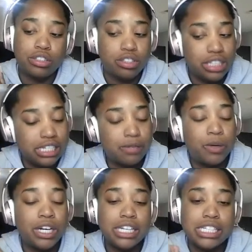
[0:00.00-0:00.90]
need some
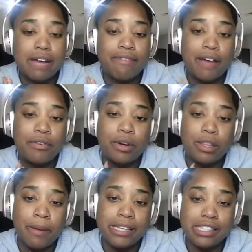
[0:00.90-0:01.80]
work and top 5 who are
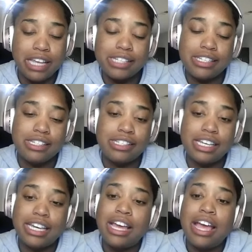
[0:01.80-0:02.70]
the best in the
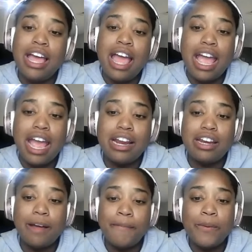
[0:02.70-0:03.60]
ACC. And
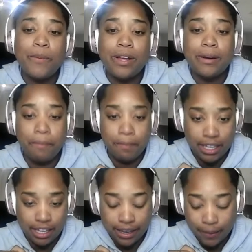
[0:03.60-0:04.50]
number 1
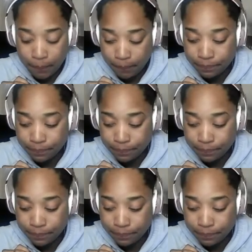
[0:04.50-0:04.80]
being